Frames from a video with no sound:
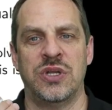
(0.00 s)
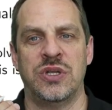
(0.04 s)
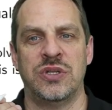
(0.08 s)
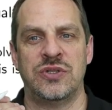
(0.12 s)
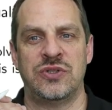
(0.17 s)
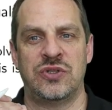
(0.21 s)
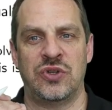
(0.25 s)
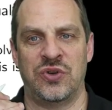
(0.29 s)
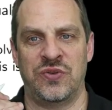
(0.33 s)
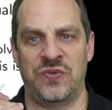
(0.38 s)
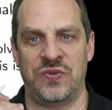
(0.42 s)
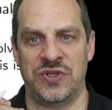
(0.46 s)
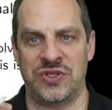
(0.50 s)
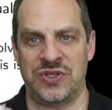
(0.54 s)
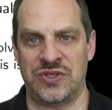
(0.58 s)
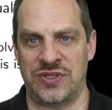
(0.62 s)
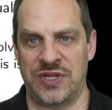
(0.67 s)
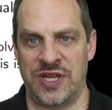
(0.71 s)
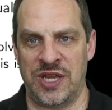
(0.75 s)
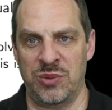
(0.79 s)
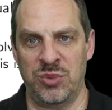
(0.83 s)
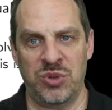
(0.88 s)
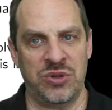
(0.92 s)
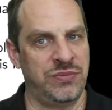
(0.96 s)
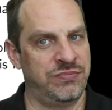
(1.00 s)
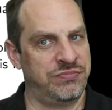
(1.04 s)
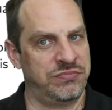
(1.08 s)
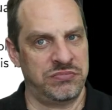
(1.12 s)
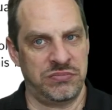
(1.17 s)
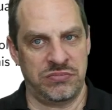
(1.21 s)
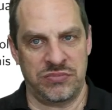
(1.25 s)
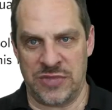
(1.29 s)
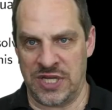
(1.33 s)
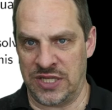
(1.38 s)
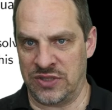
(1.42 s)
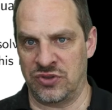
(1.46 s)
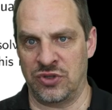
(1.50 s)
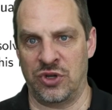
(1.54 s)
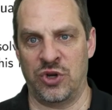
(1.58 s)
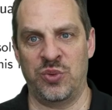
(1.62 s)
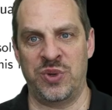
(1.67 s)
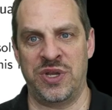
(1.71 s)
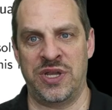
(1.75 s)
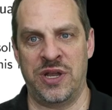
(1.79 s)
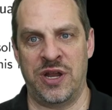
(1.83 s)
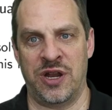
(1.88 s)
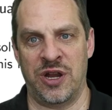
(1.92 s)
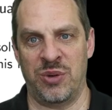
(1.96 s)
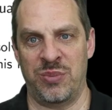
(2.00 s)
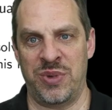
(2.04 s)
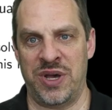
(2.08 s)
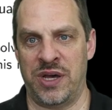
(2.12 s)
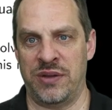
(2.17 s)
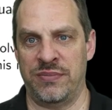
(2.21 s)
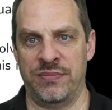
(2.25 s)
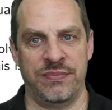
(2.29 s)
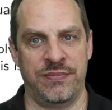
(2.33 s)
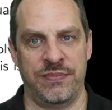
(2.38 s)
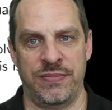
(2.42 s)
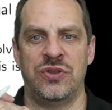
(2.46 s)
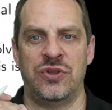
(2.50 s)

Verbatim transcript: So if it's stable, that's all we care about.